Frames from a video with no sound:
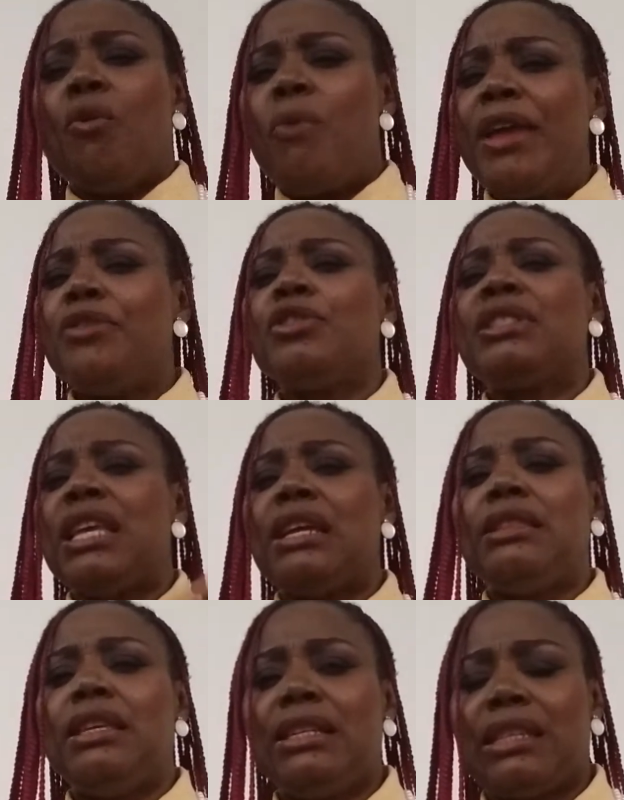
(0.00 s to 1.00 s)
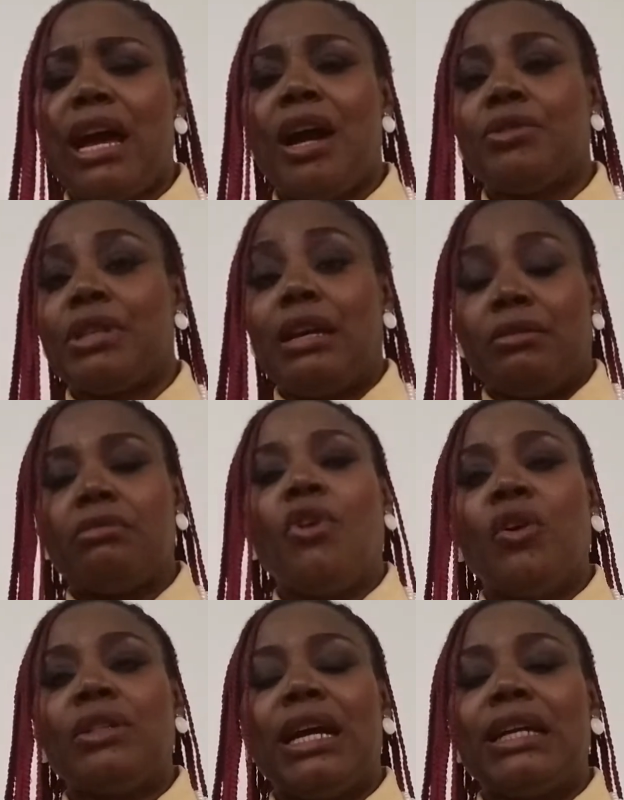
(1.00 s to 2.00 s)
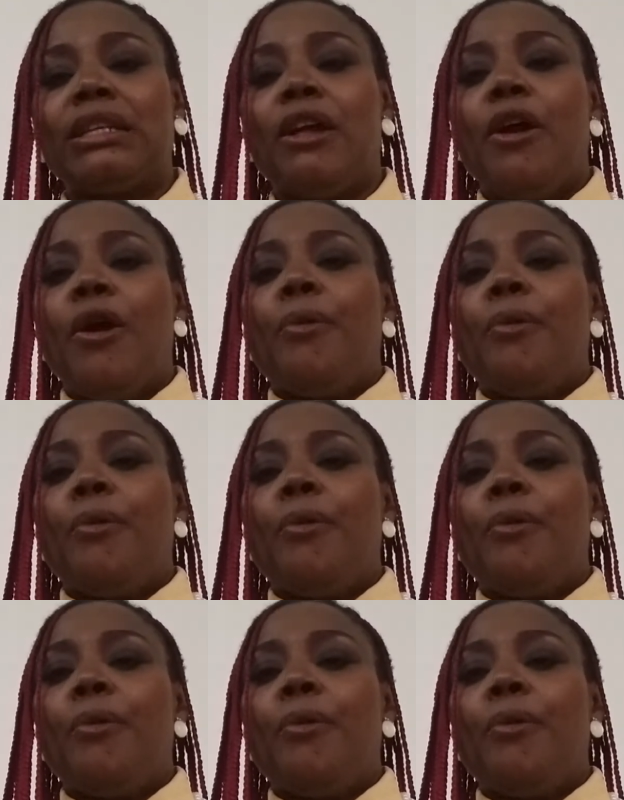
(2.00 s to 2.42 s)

Why not take this out and all that?